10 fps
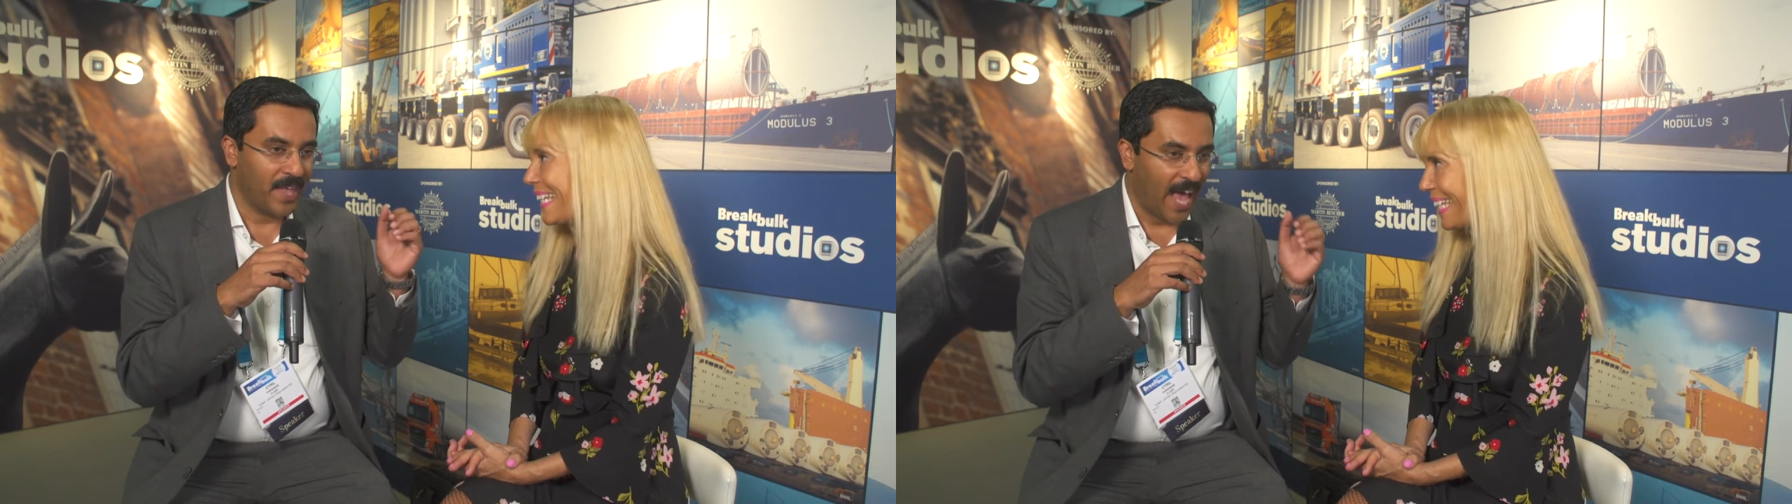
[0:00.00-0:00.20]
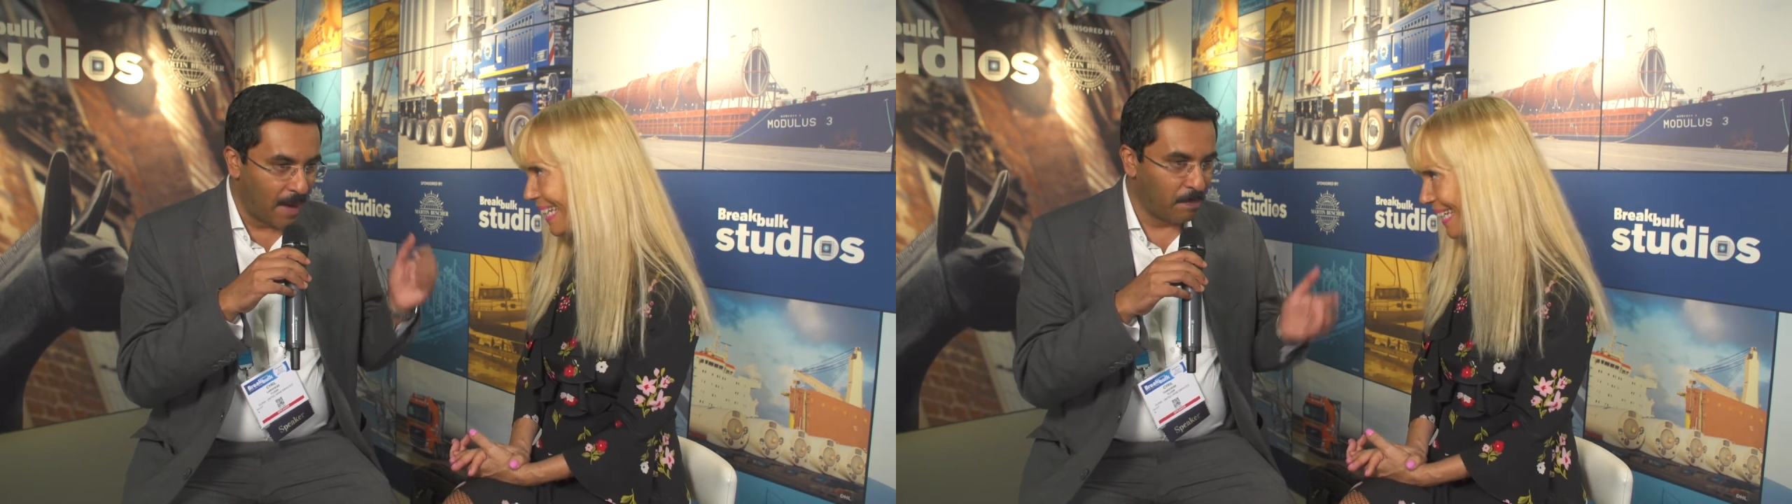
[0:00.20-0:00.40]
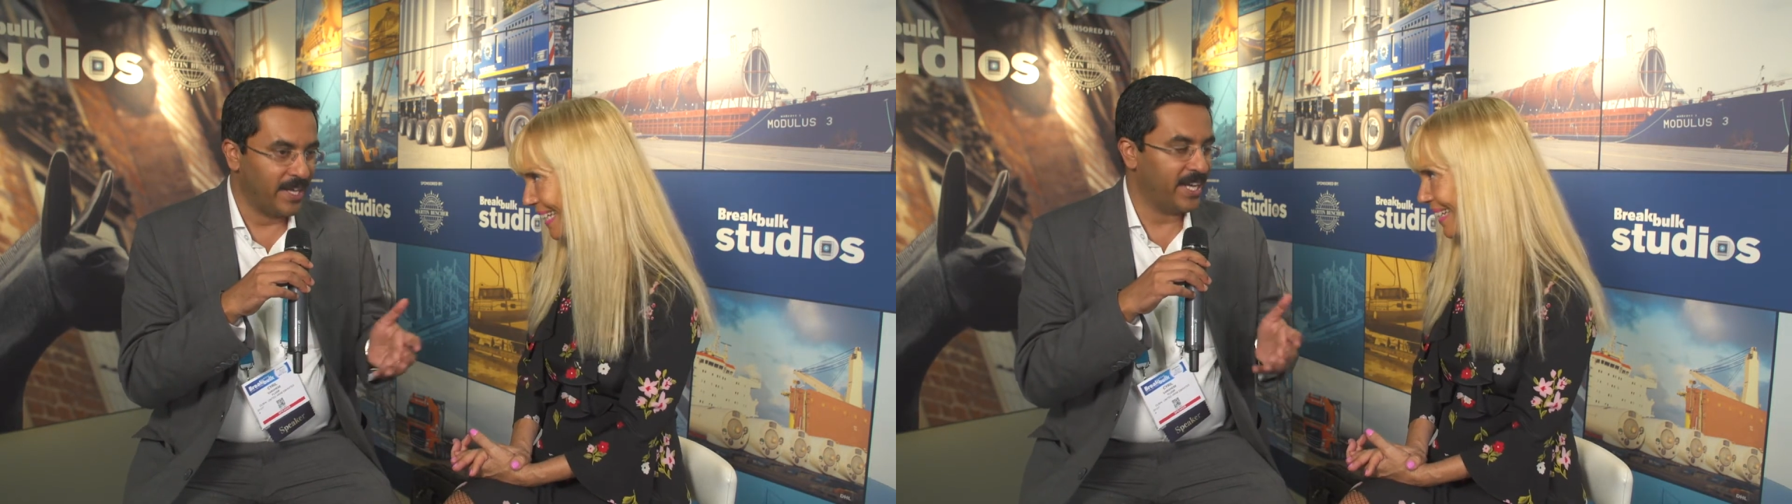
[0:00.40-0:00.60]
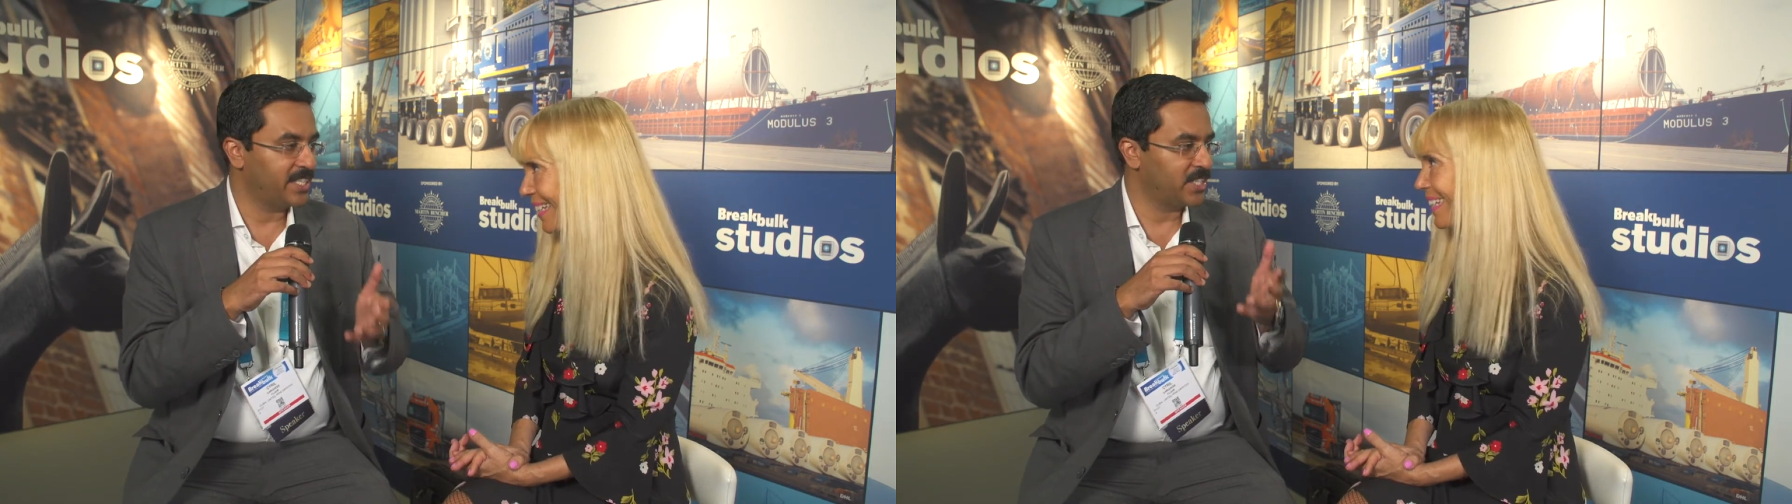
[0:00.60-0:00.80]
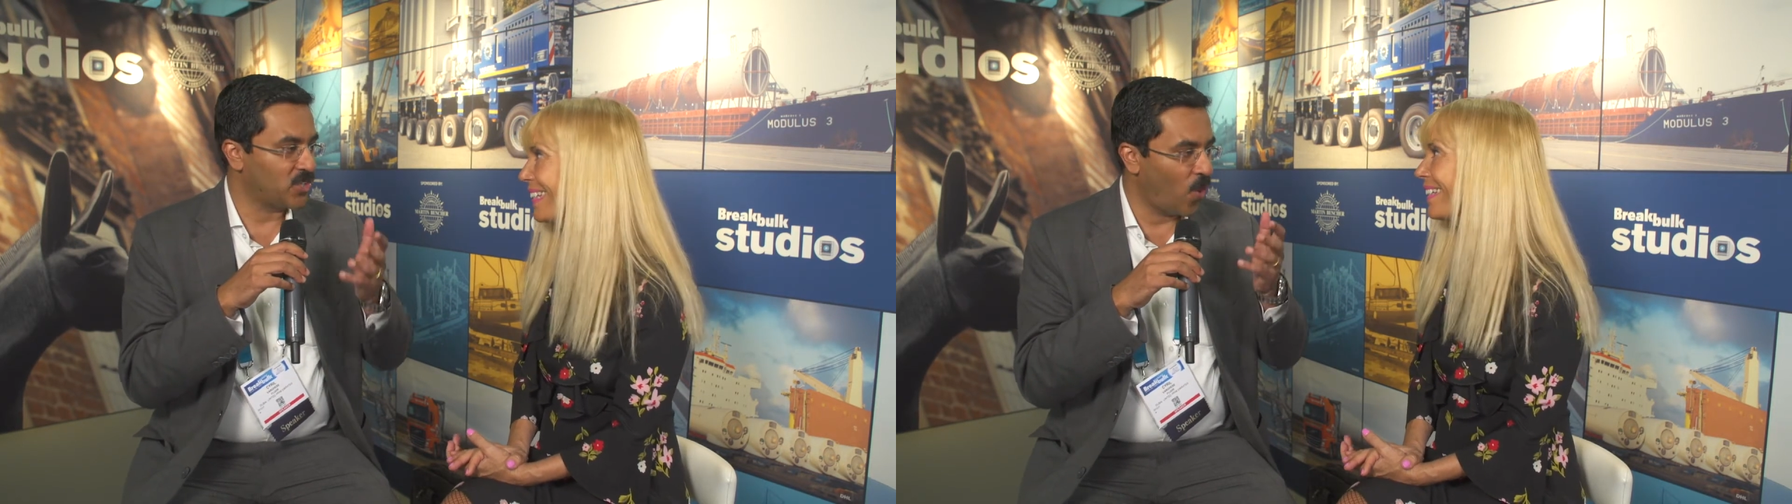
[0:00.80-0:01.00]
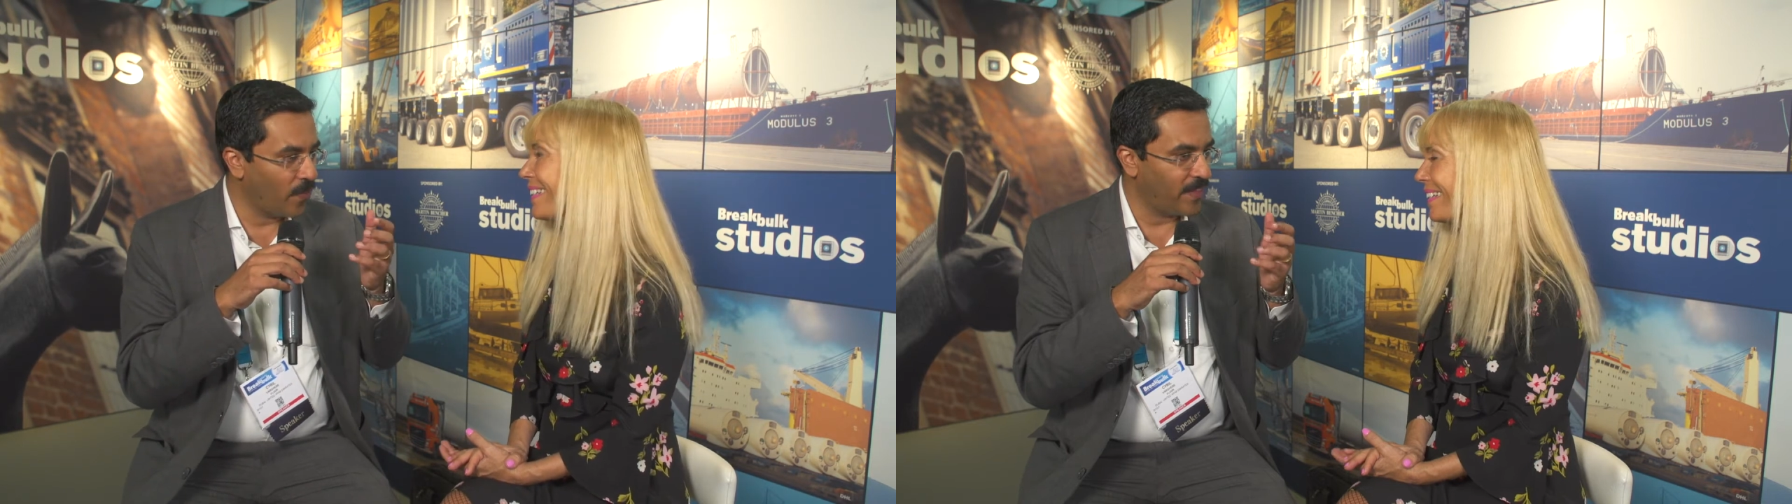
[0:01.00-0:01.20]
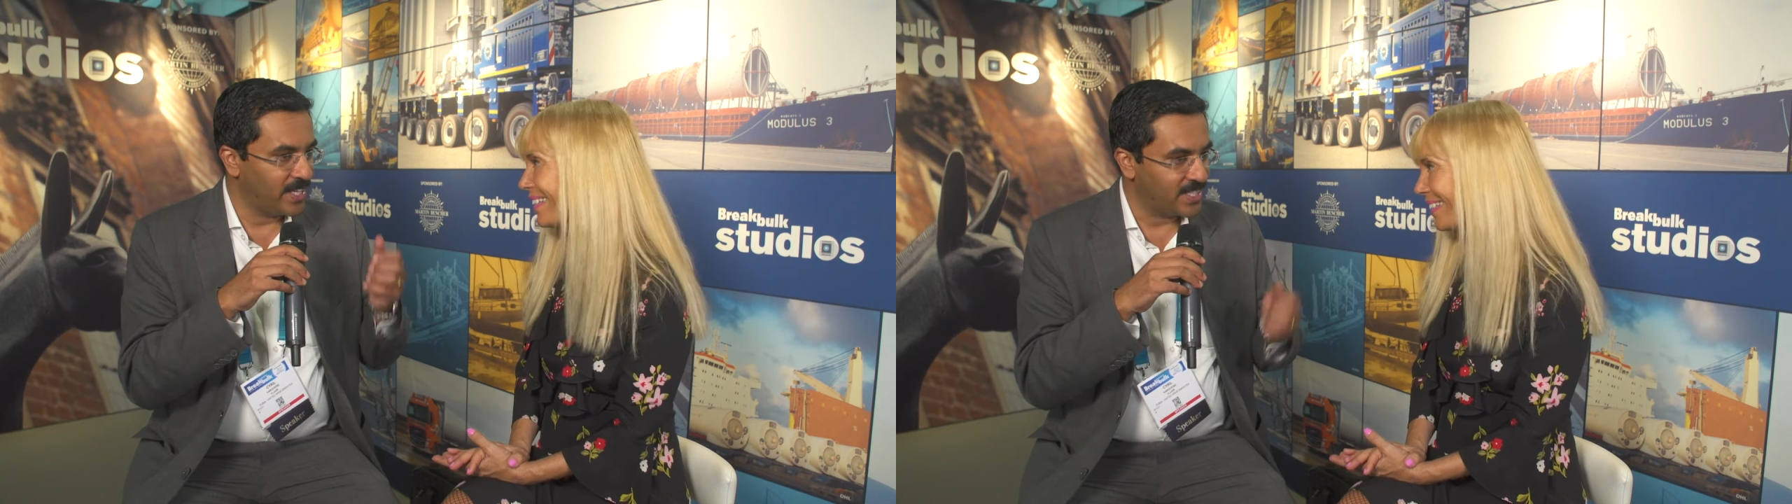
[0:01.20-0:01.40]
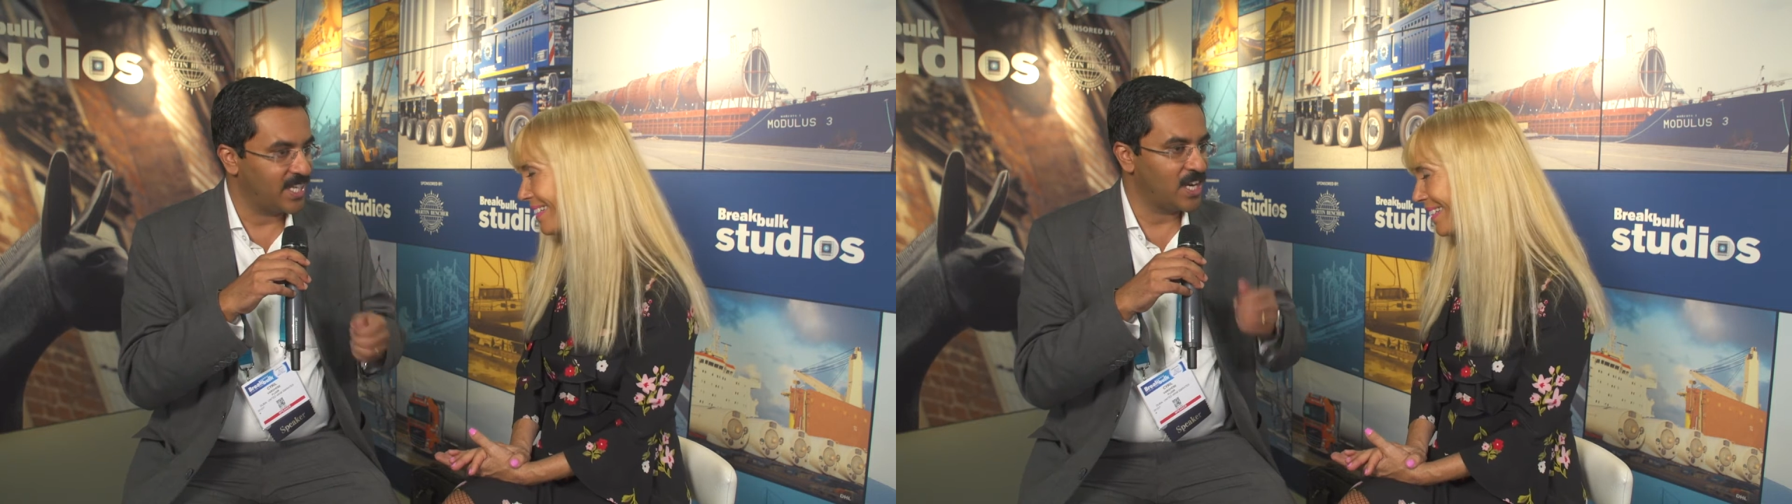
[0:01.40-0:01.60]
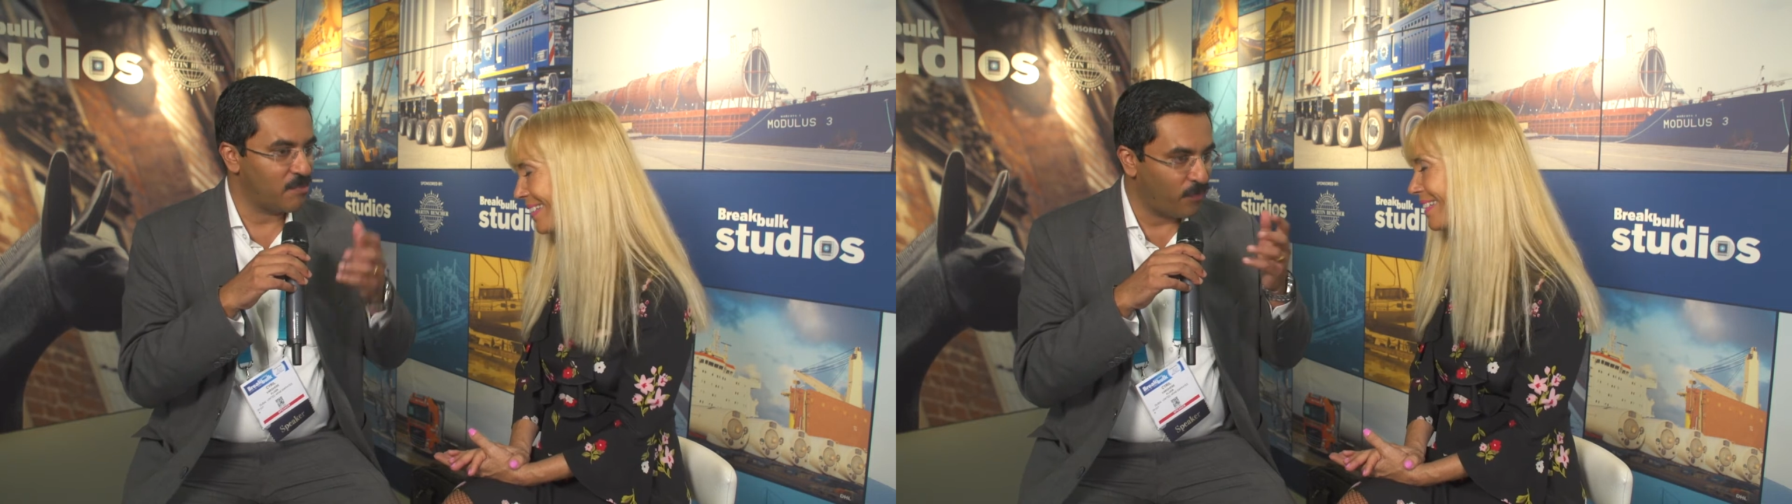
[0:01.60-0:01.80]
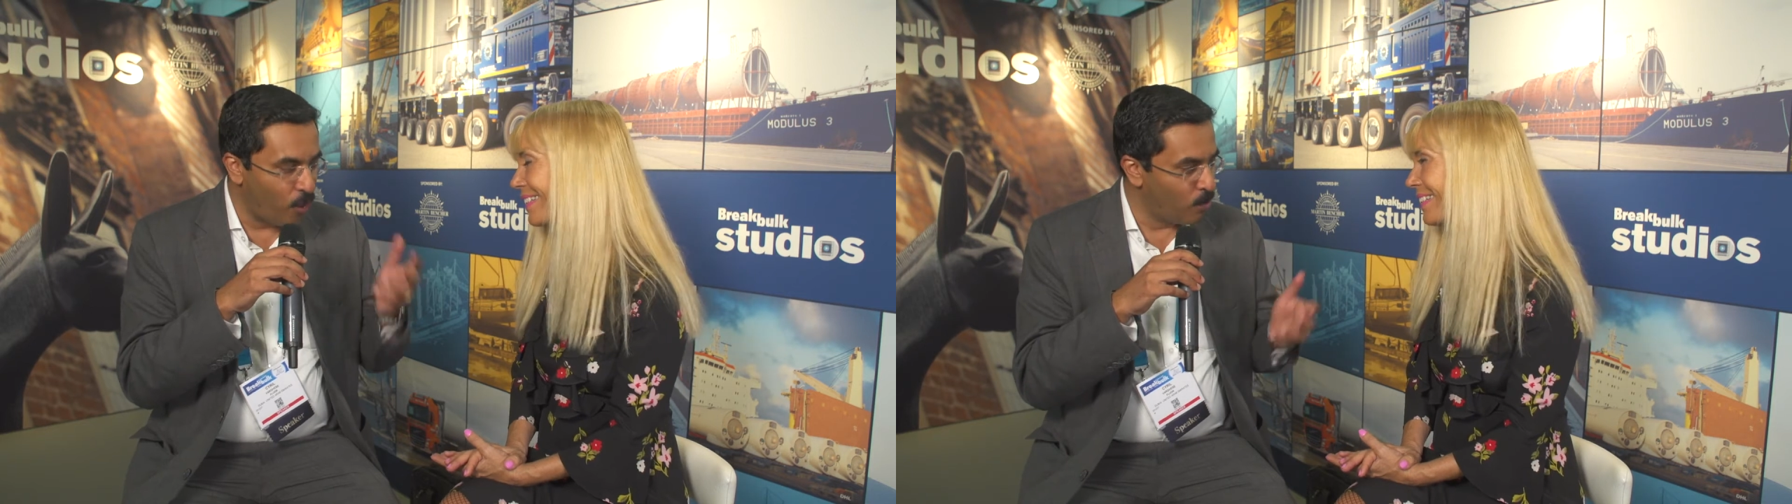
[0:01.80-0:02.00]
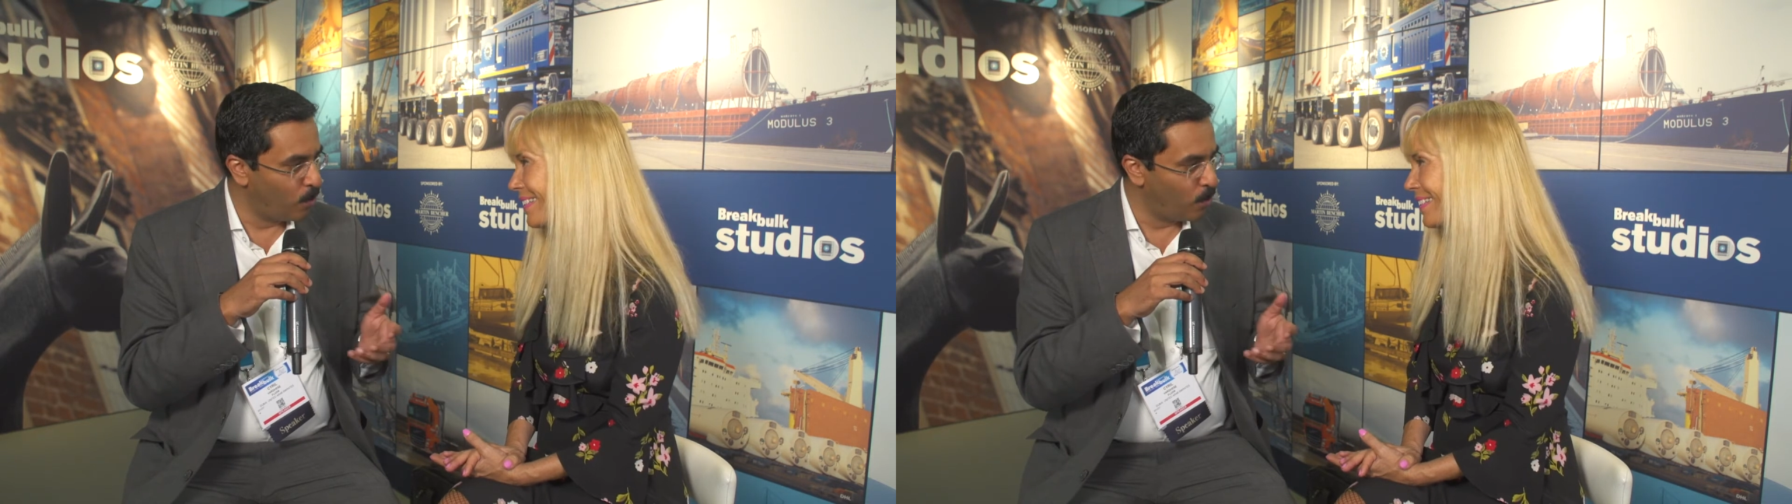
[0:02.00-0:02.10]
applications on the internet for